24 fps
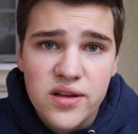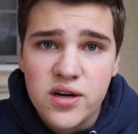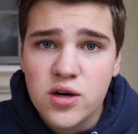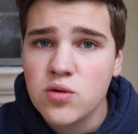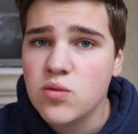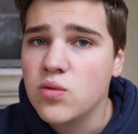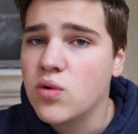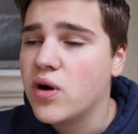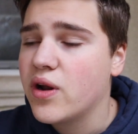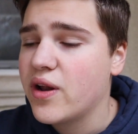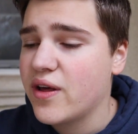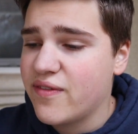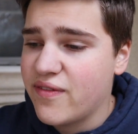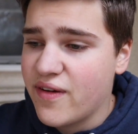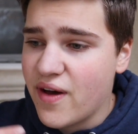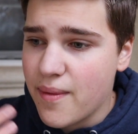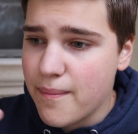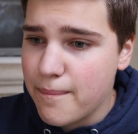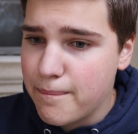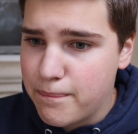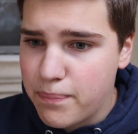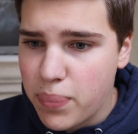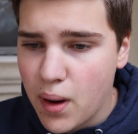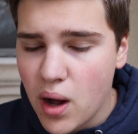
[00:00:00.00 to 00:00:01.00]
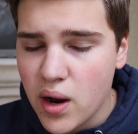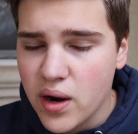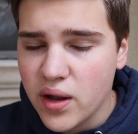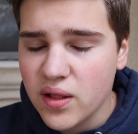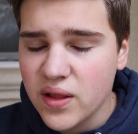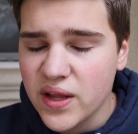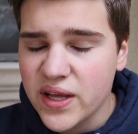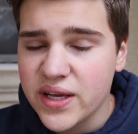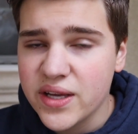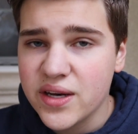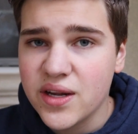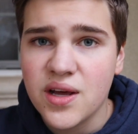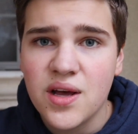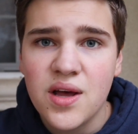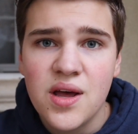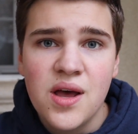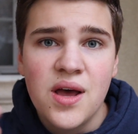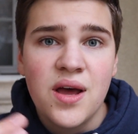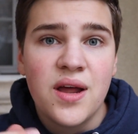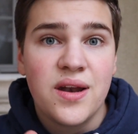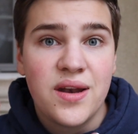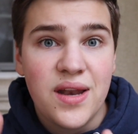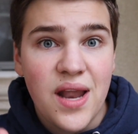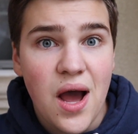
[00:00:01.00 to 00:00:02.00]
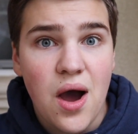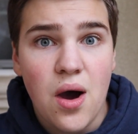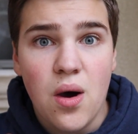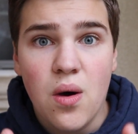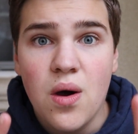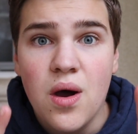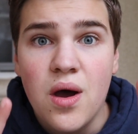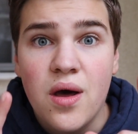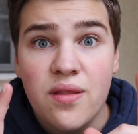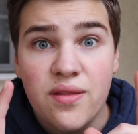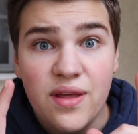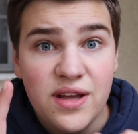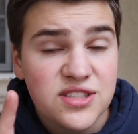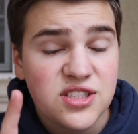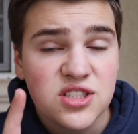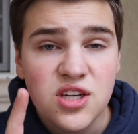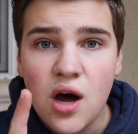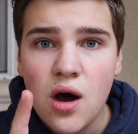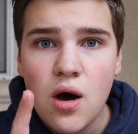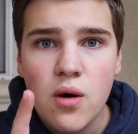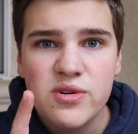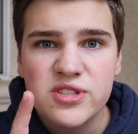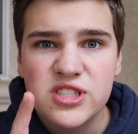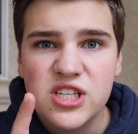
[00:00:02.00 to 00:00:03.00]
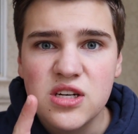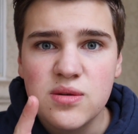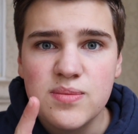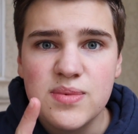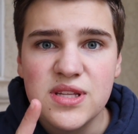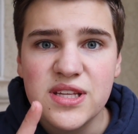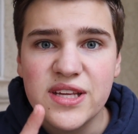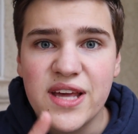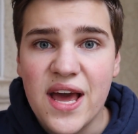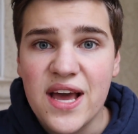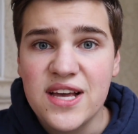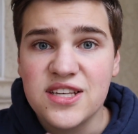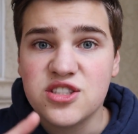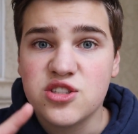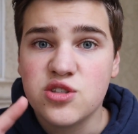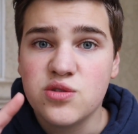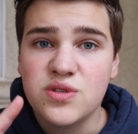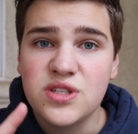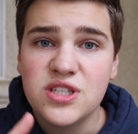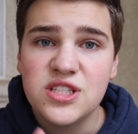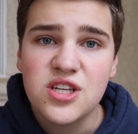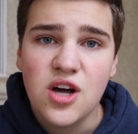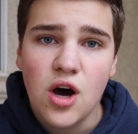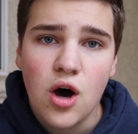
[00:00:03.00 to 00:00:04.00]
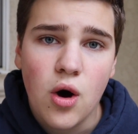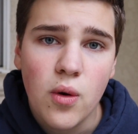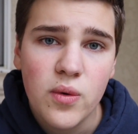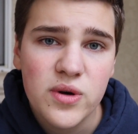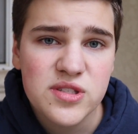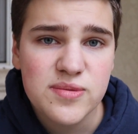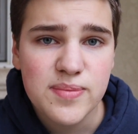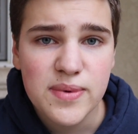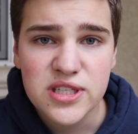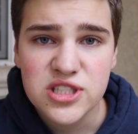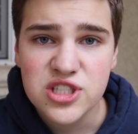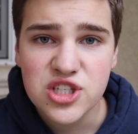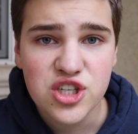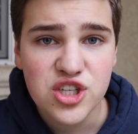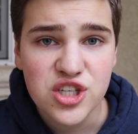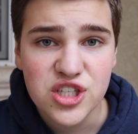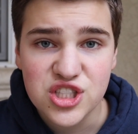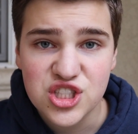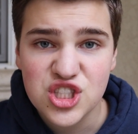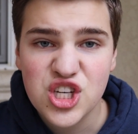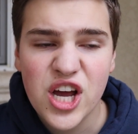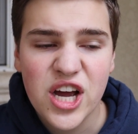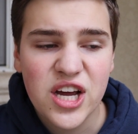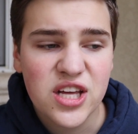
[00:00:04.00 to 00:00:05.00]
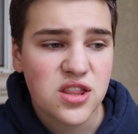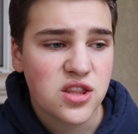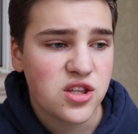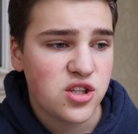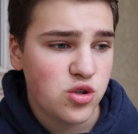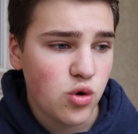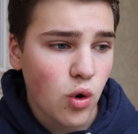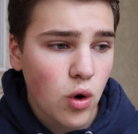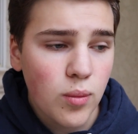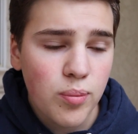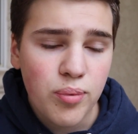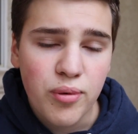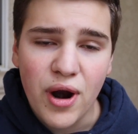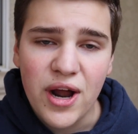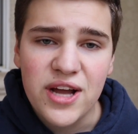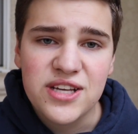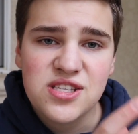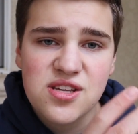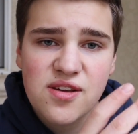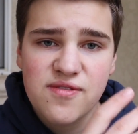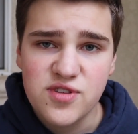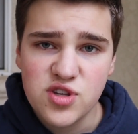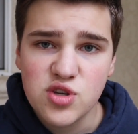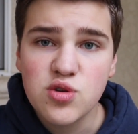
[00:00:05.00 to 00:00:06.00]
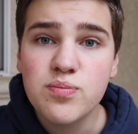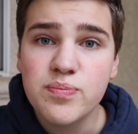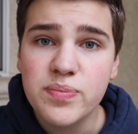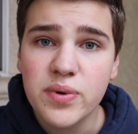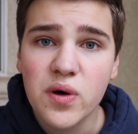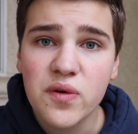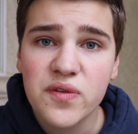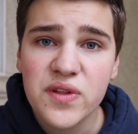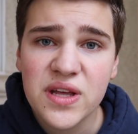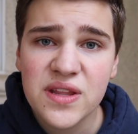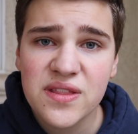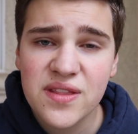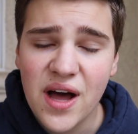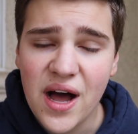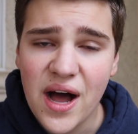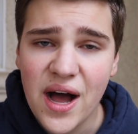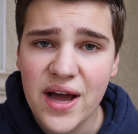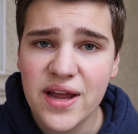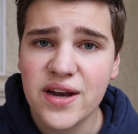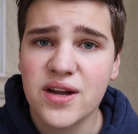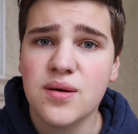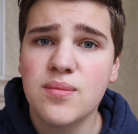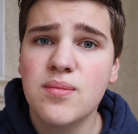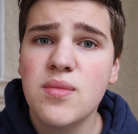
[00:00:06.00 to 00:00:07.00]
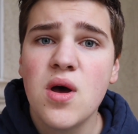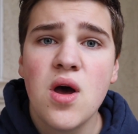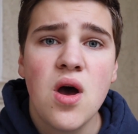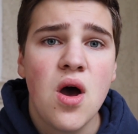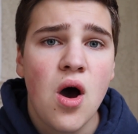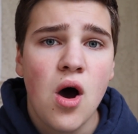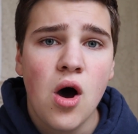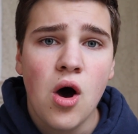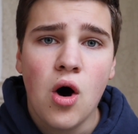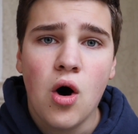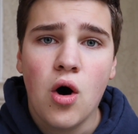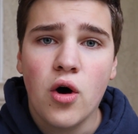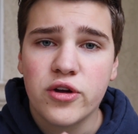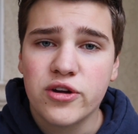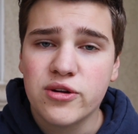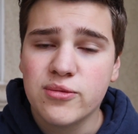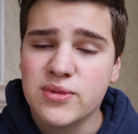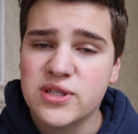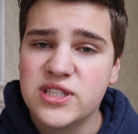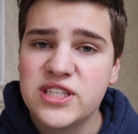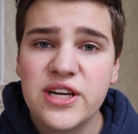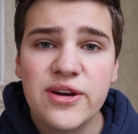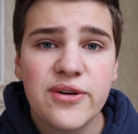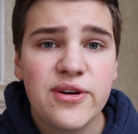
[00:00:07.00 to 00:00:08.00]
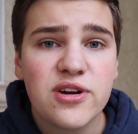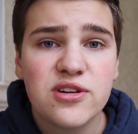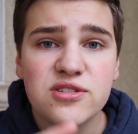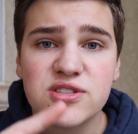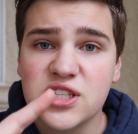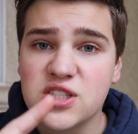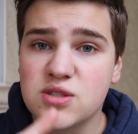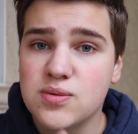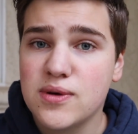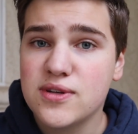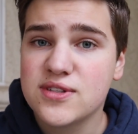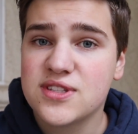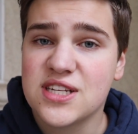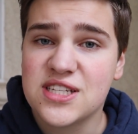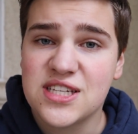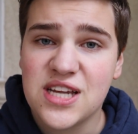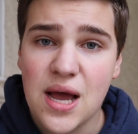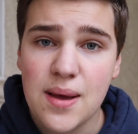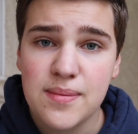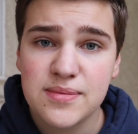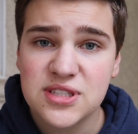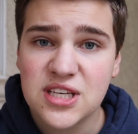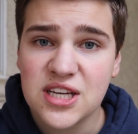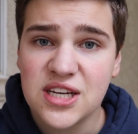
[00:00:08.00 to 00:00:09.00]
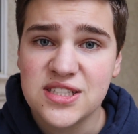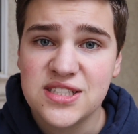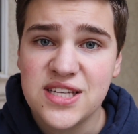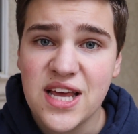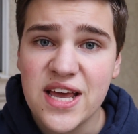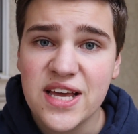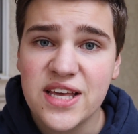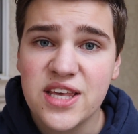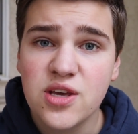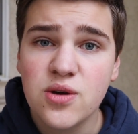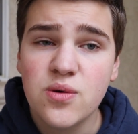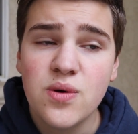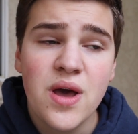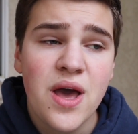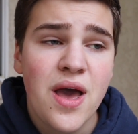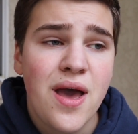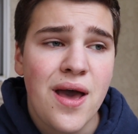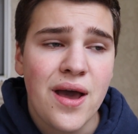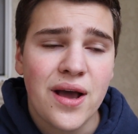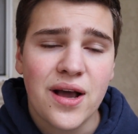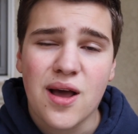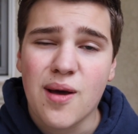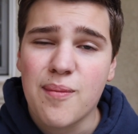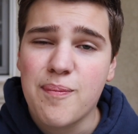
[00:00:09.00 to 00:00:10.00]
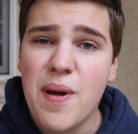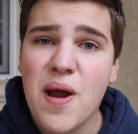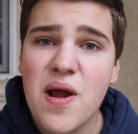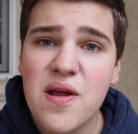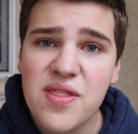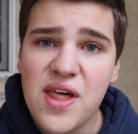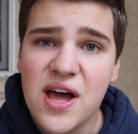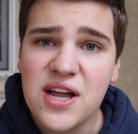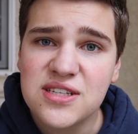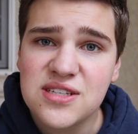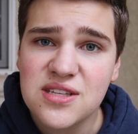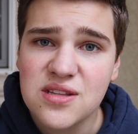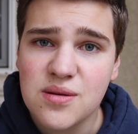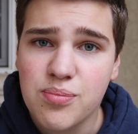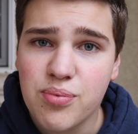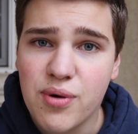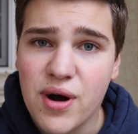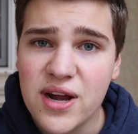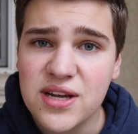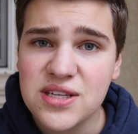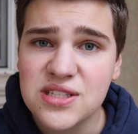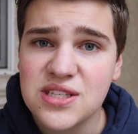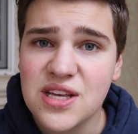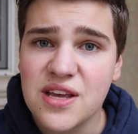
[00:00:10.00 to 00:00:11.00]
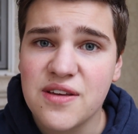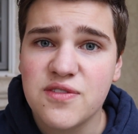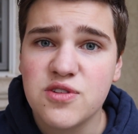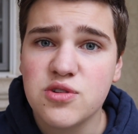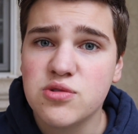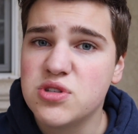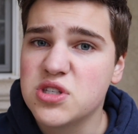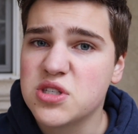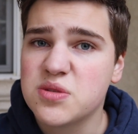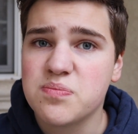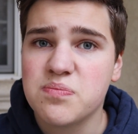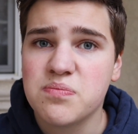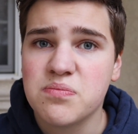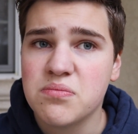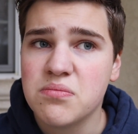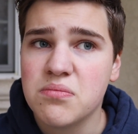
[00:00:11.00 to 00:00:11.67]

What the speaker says: than it would if I bought a lid. Now, that's not always going to be the case. You need to always make sure to check your price of you building the item, all your materials, as well as the time it's going to take you, and compare that to the price if you just